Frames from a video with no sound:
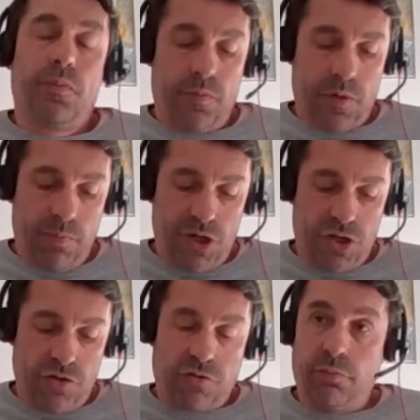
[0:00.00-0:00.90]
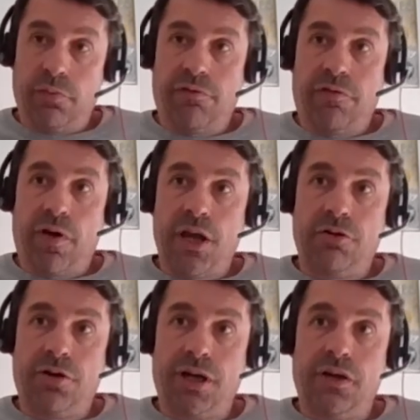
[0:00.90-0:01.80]
emissions from
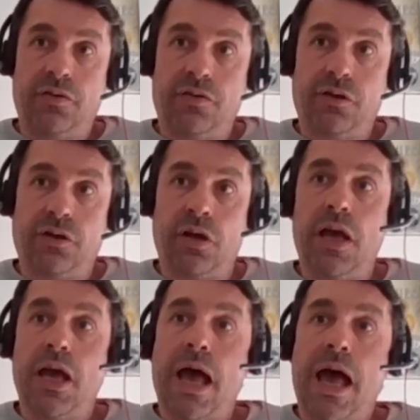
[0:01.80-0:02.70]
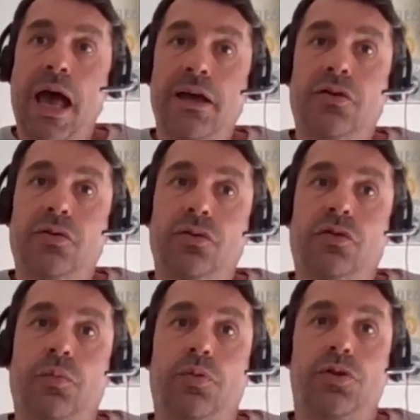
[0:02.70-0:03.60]
refineries, and
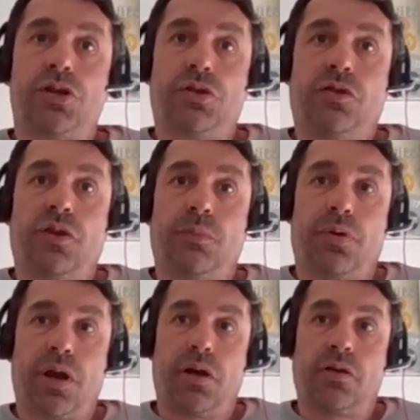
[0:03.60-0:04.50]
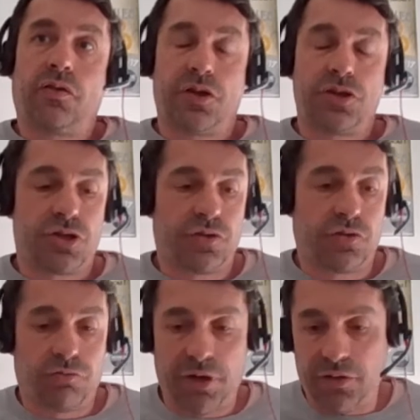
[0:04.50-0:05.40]
also producing products such as
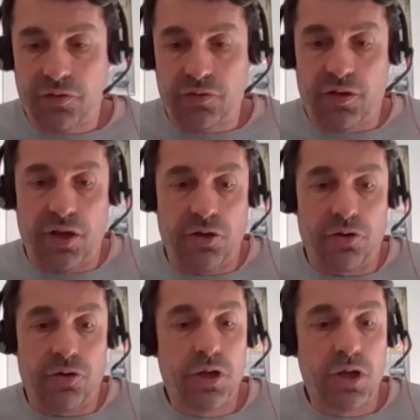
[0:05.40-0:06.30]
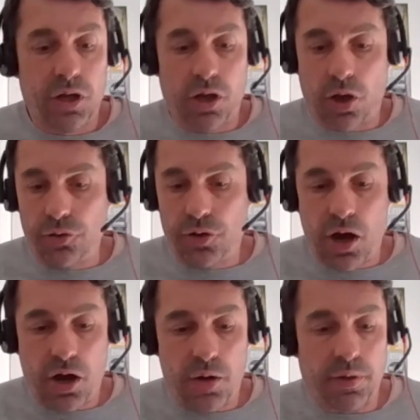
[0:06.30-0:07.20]
green steel, low
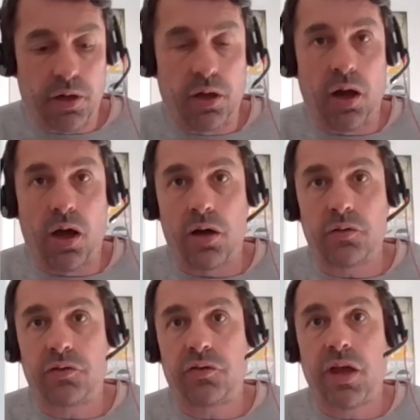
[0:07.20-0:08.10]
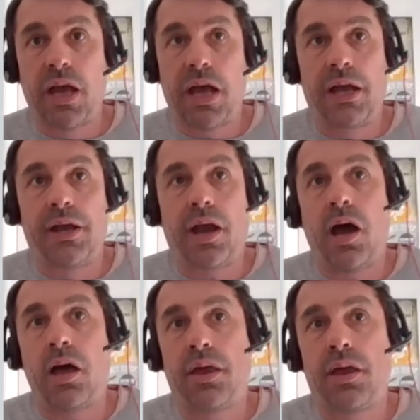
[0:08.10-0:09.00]
carbon glass, and
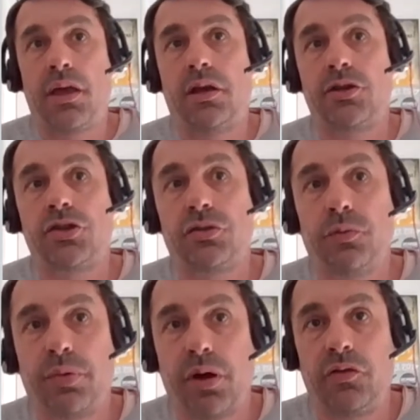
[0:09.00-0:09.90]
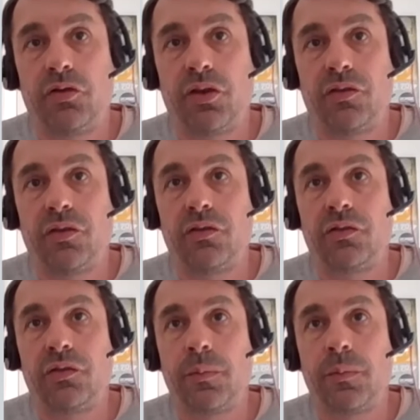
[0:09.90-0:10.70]
other industrial processes.